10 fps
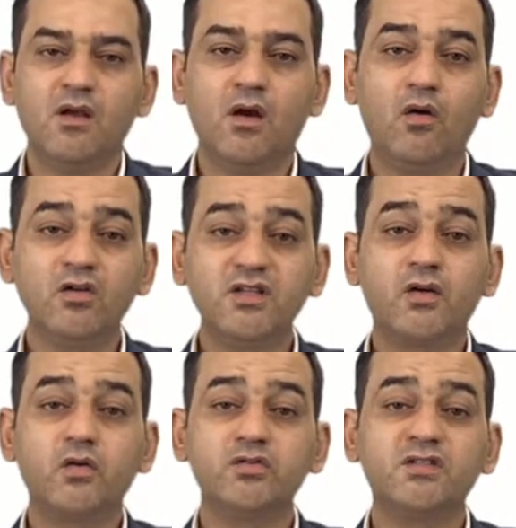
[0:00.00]

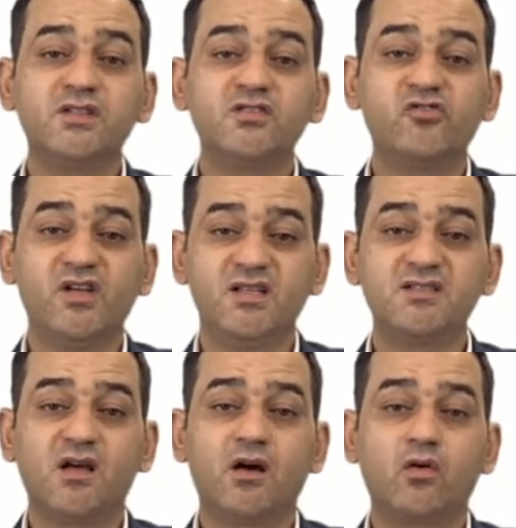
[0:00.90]
Order-rooted
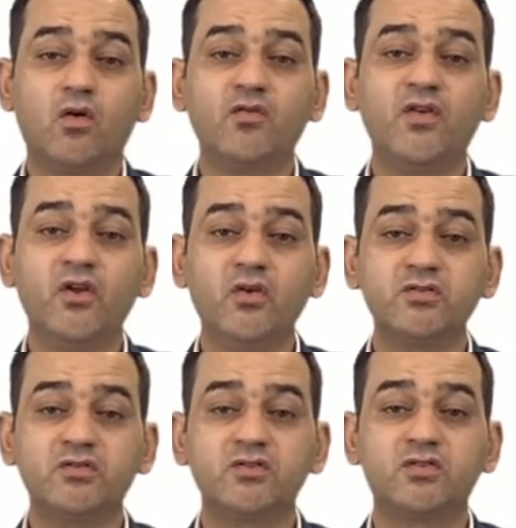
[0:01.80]
trees are often
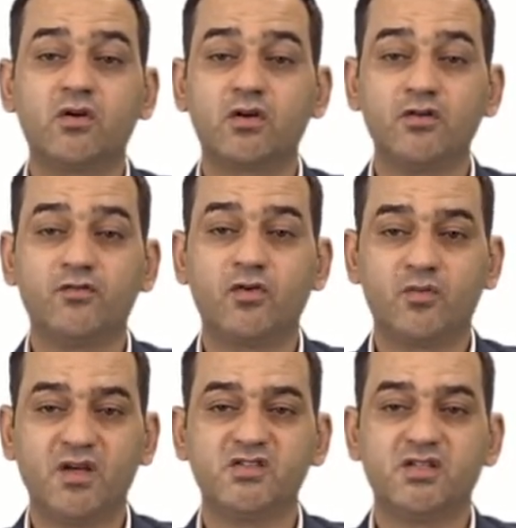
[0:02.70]
used to store
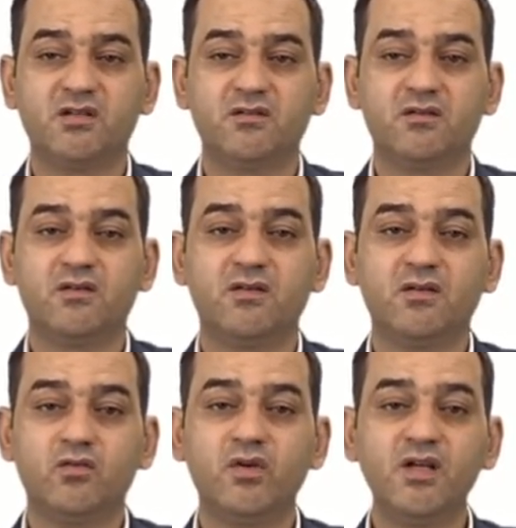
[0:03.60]
information.
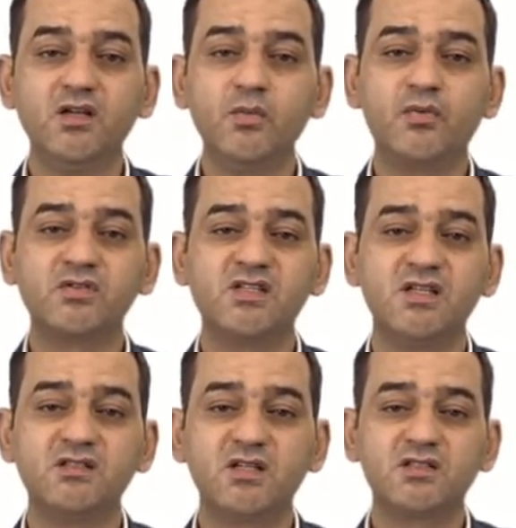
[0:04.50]
We need
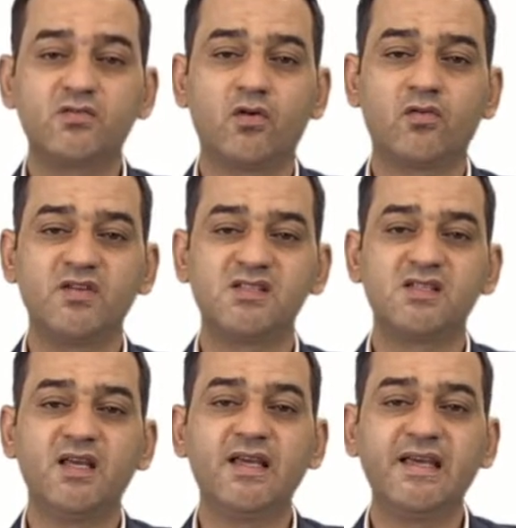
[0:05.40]
procedures for
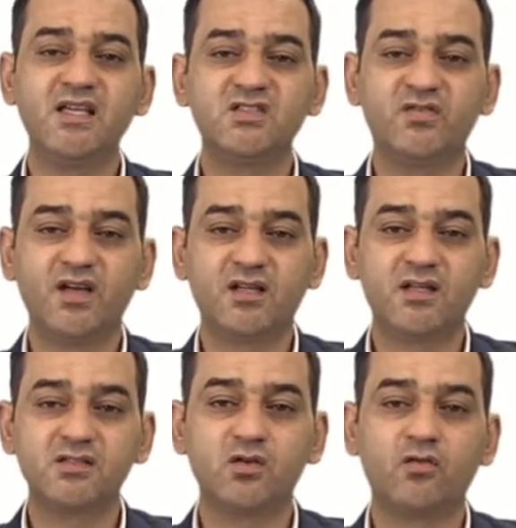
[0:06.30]
visiting each
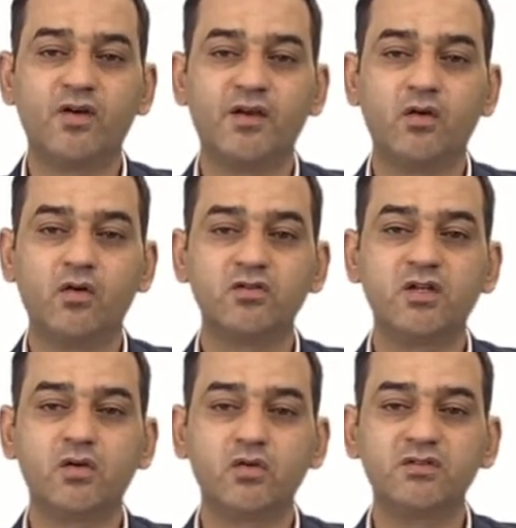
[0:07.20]
vertex of an
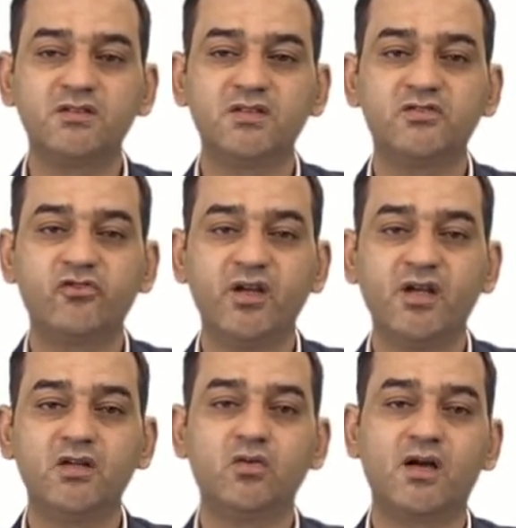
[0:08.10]
order-rooted
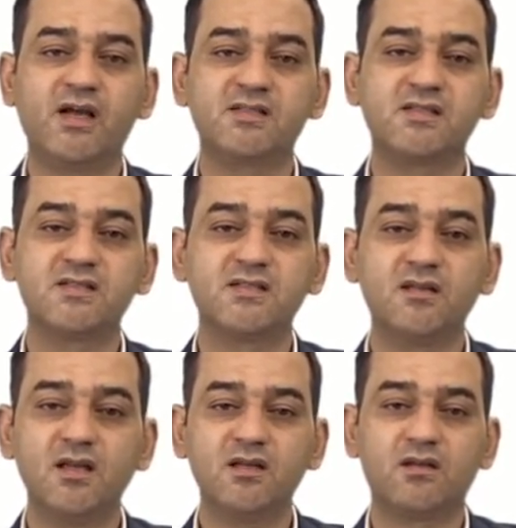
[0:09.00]
tree to access the
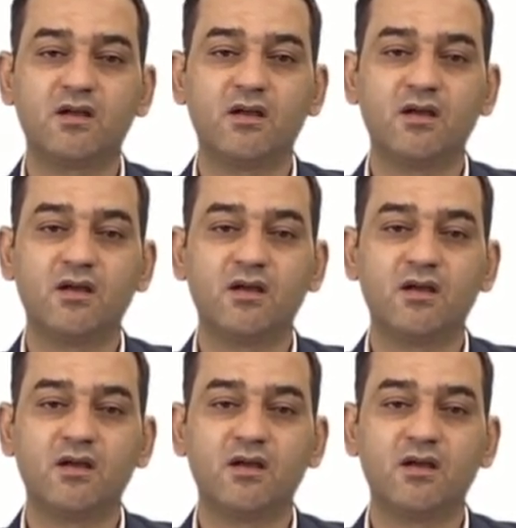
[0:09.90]
data.